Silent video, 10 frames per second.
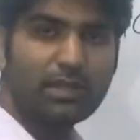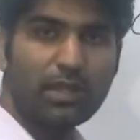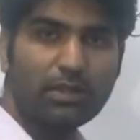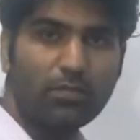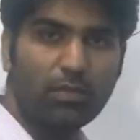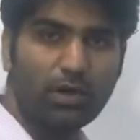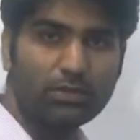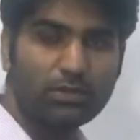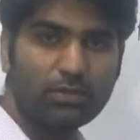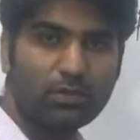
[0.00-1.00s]
three
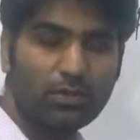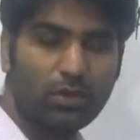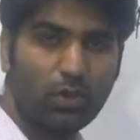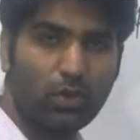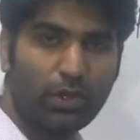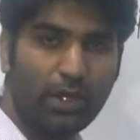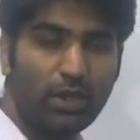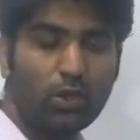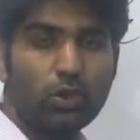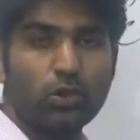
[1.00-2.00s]
numbers.
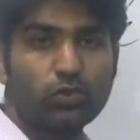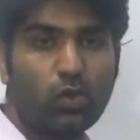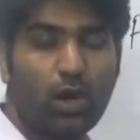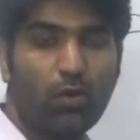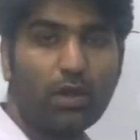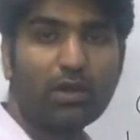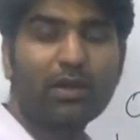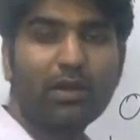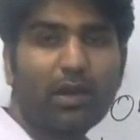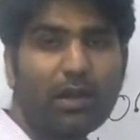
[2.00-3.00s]
Okay. So our
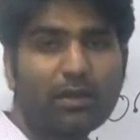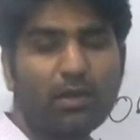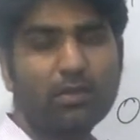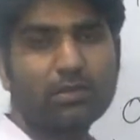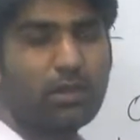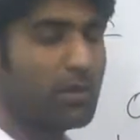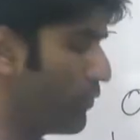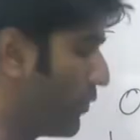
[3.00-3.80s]
correct answer